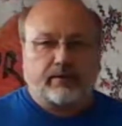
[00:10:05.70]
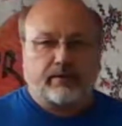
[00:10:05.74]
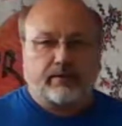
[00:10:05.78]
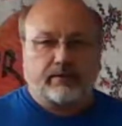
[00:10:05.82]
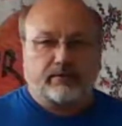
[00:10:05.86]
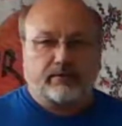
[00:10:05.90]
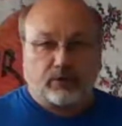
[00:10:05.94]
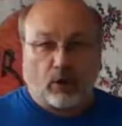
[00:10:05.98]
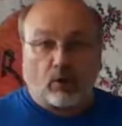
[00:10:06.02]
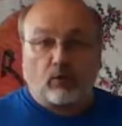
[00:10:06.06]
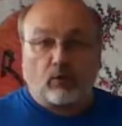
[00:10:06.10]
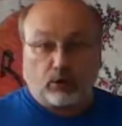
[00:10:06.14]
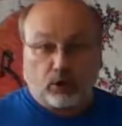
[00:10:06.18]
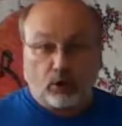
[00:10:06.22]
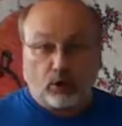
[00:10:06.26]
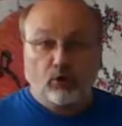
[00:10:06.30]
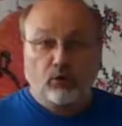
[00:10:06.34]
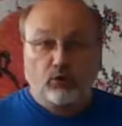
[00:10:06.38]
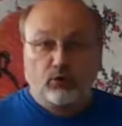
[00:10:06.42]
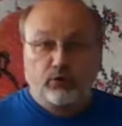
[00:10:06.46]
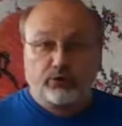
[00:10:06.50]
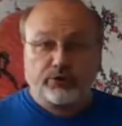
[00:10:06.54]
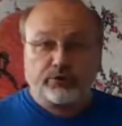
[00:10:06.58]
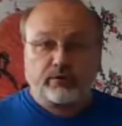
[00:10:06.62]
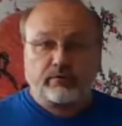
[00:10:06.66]
Don't
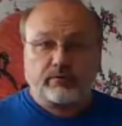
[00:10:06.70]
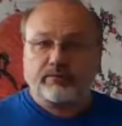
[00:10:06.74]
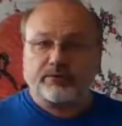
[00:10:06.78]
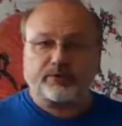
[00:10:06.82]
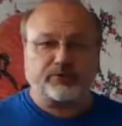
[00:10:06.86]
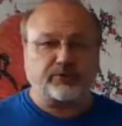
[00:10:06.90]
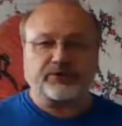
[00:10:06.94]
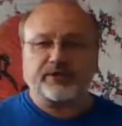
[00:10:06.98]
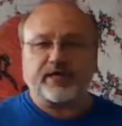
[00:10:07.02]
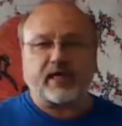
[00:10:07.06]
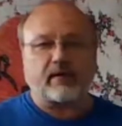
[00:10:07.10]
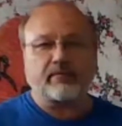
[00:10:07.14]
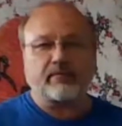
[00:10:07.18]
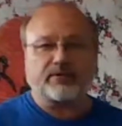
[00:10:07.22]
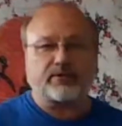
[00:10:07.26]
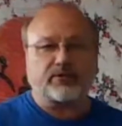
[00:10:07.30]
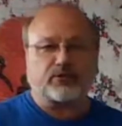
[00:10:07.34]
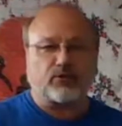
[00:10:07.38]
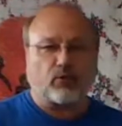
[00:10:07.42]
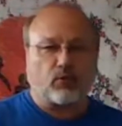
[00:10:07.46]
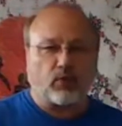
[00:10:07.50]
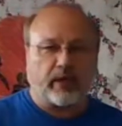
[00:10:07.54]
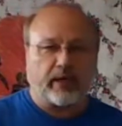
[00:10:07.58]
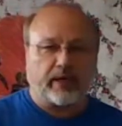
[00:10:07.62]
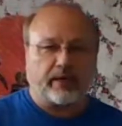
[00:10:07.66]
lose, but your job isn't
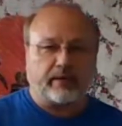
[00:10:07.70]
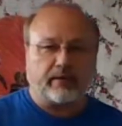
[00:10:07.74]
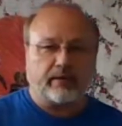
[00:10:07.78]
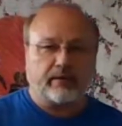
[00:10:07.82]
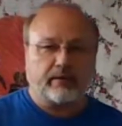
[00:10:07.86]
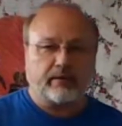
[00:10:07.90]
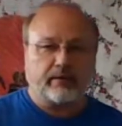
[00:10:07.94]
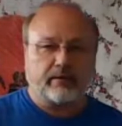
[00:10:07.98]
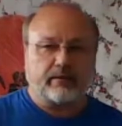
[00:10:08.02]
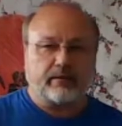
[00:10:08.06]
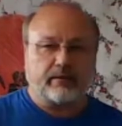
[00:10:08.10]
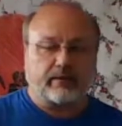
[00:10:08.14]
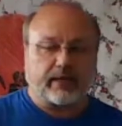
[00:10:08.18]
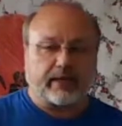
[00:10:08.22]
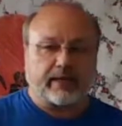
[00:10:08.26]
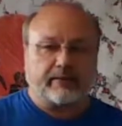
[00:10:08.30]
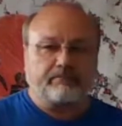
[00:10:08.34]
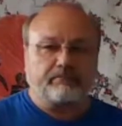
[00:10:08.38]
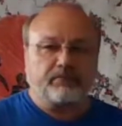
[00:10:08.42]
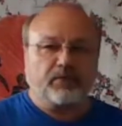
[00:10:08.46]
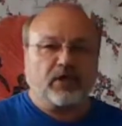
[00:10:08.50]
to win, right?